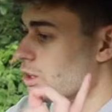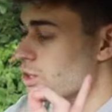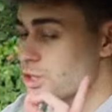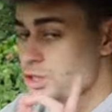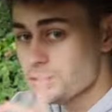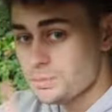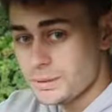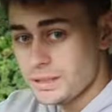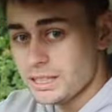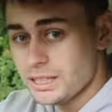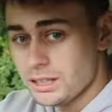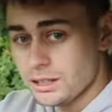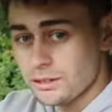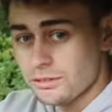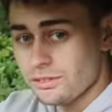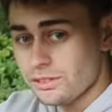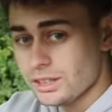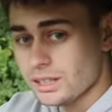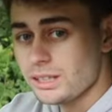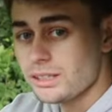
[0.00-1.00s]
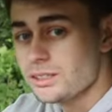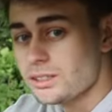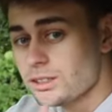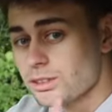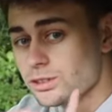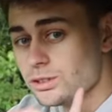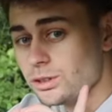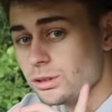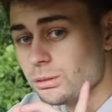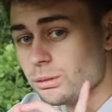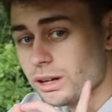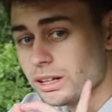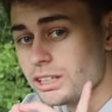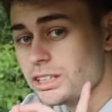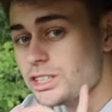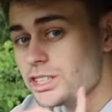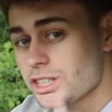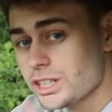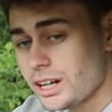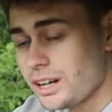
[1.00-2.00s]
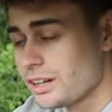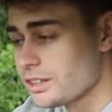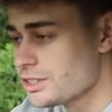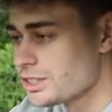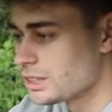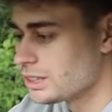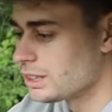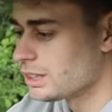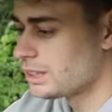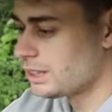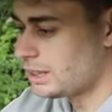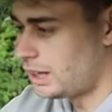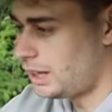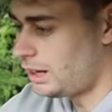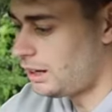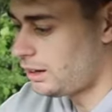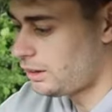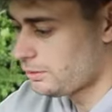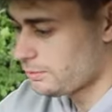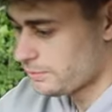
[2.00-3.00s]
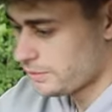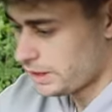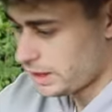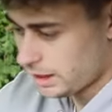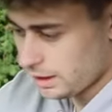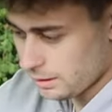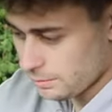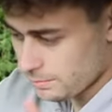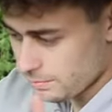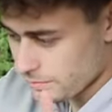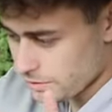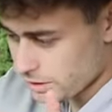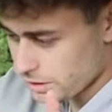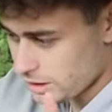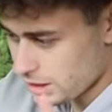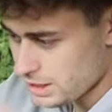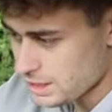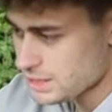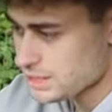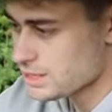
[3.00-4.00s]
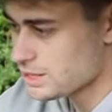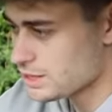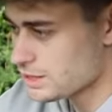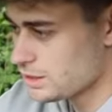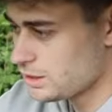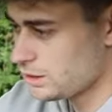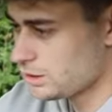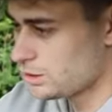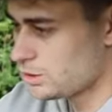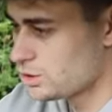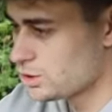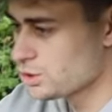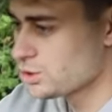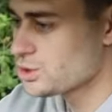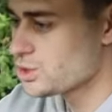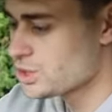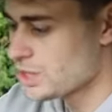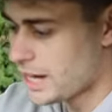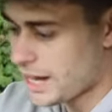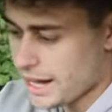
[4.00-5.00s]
Speaking of things you can do while you're charging your car, this does